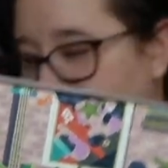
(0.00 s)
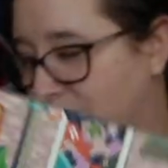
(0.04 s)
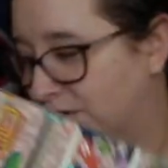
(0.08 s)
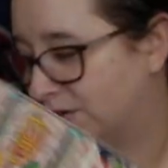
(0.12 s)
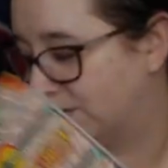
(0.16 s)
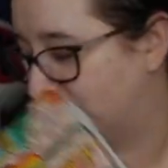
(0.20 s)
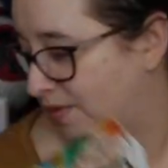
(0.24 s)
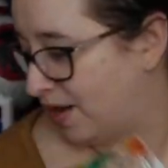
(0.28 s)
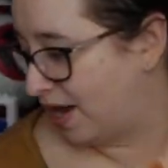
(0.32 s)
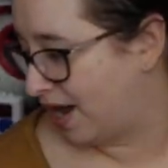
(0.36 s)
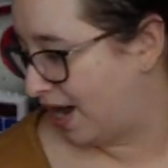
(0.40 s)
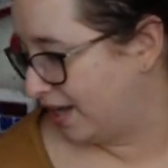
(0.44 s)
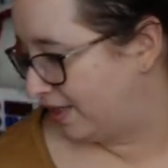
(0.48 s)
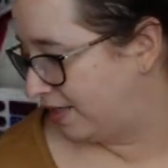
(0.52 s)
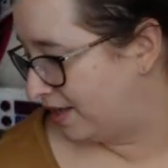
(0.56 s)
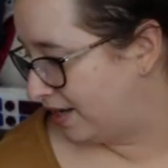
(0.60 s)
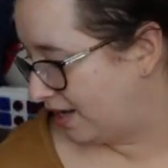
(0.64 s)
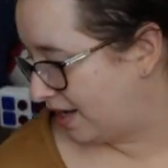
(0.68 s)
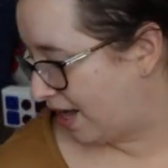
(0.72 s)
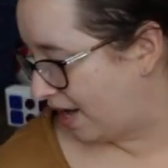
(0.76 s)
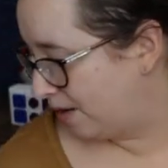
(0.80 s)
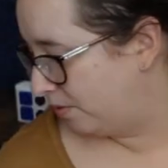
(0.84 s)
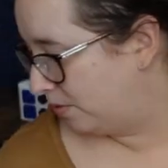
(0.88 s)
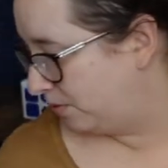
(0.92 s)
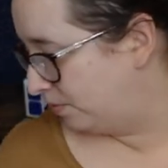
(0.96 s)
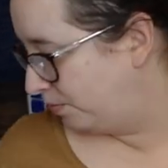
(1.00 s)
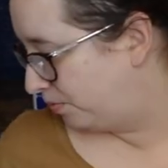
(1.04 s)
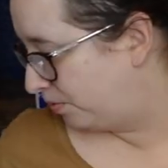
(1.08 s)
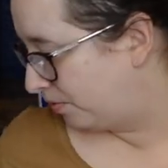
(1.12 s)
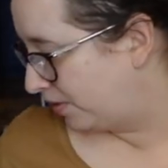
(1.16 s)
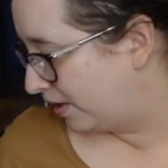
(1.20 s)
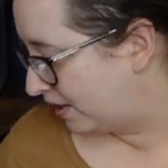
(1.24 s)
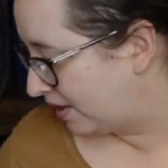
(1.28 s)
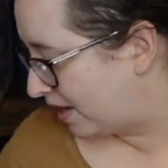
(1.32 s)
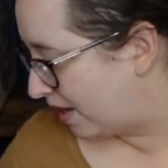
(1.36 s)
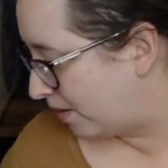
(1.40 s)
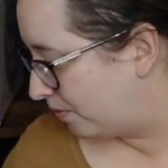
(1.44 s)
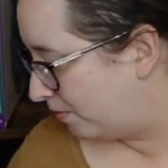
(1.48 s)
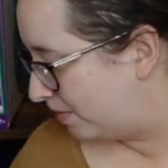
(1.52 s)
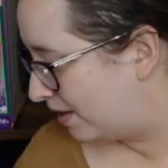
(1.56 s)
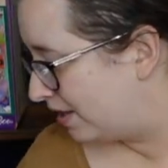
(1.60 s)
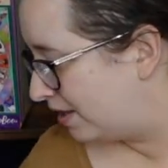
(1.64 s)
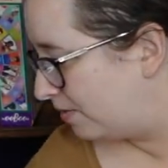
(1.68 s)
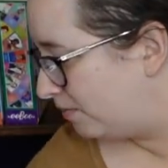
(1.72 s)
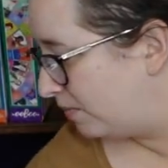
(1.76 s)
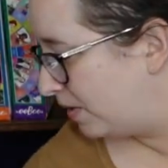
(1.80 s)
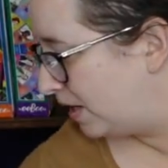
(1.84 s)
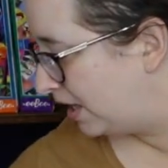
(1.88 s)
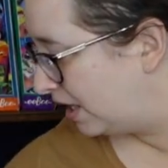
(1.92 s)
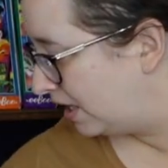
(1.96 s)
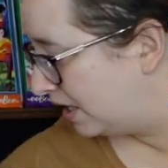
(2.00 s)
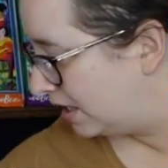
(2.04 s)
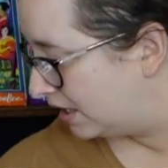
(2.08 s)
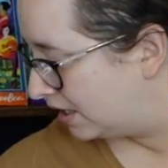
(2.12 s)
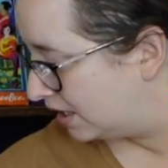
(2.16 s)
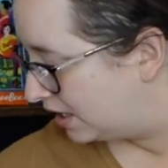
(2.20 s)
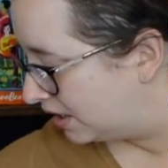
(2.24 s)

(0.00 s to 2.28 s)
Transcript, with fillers: room. I think I will bring that with me.